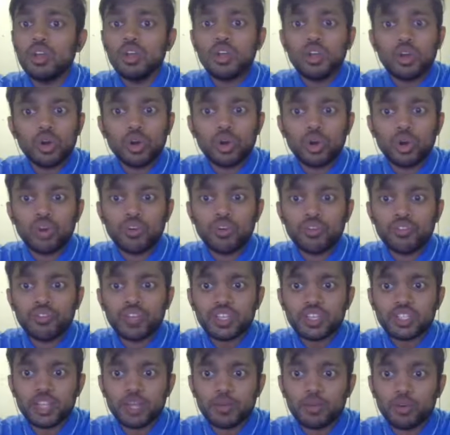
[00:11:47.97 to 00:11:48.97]

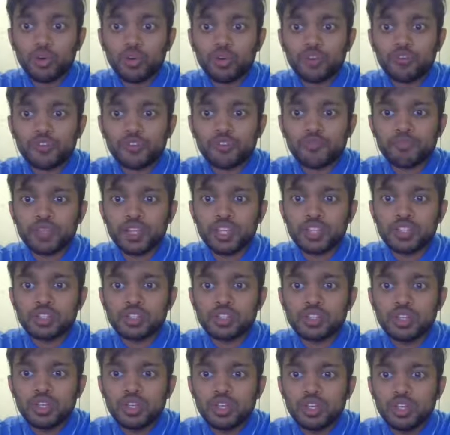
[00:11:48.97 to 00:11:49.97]
West Ham over fifth place.
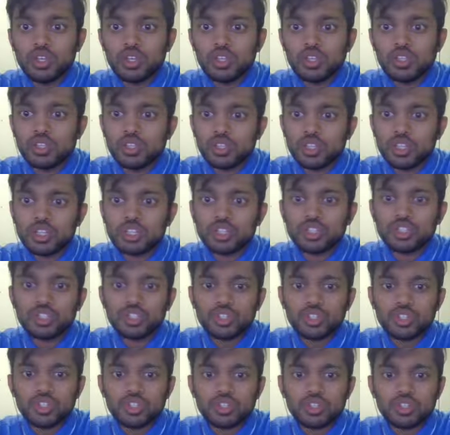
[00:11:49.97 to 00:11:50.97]
This
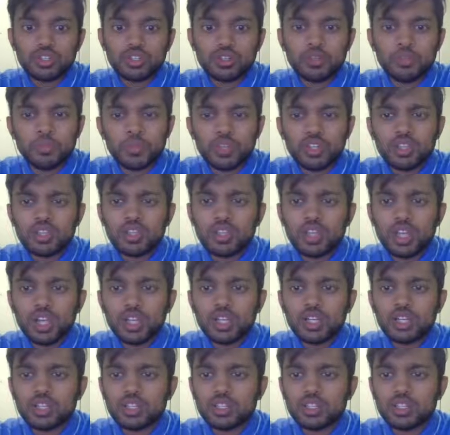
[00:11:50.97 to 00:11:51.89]
should mean that